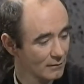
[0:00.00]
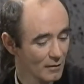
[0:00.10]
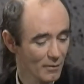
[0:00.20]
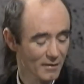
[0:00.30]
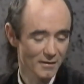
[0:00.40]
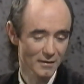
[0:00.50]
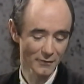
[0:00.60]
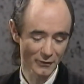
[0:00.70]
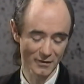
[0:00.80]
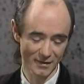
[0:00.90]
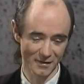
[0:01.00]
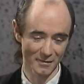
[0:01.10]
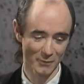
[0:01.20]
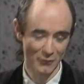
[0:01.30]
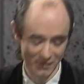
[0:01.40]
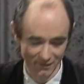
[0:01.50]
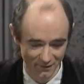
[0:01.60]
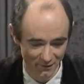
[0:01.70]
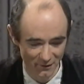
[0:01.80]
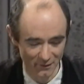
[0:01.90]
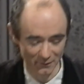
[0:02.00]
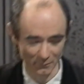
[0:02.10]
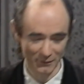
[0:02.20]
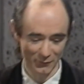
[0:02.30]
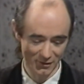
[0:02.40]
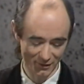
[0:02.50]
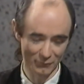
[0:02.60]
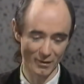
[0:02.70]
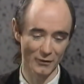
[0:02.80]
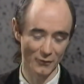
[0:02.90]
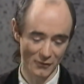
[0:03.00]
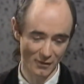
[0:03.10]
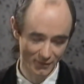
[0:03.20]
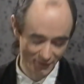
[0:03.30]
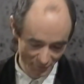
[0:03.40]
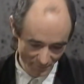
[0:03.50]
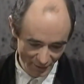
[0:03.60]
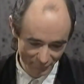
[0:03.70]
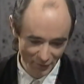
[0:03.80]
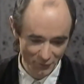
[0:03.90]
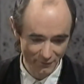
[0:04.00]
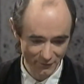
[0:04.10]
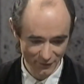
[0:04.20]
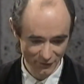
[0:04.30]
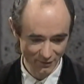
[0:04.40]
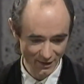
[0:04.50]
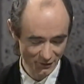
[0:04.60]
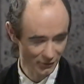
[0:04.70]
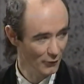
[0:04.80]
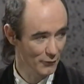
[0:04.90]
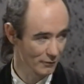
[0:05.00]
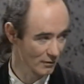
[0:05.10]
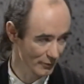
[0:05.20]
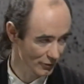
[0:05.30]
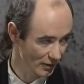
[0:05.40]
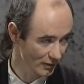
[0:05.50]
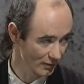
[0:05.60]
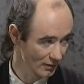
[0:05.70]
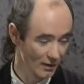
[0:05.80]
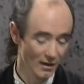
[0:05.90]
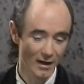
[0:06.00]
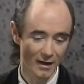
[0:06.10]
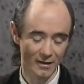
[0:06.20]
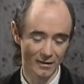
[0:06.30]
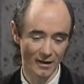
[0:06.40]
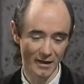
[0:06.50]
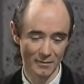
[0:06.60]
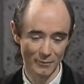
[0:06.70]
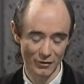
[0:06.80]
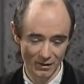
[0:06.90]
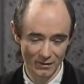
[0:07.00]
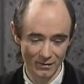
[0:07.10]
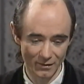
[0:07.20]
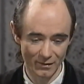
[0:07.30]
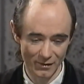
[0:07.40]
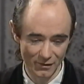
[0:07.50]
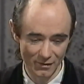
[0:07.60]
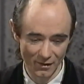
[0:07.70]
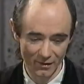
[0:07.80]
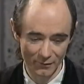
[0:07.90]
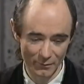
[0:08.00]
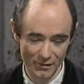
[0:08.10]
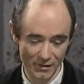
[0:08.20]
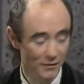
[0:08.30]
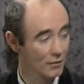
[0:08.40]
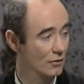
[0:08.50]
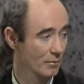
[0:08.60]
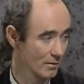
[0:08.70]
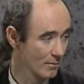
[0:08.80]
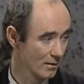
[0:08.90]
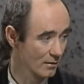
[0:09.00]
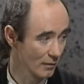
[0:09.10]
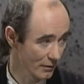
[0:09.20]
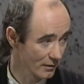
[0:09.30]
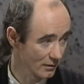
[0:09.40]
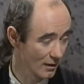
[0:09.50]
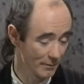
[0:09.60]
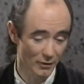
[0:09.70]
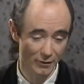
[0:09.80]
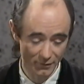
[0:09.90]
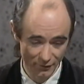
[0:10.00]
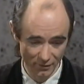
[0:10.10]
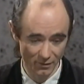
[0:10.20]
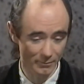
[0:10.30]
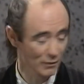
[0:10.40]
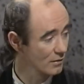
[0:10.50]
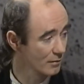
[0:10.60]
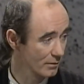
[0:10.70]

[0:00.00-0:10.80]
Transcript: Well, one of the difficulties is the music, when you sit and write your song and then you make a record of it, it still has to go through the machine. And the machine is designed with censorship in mind a lot of the time, not only just in music,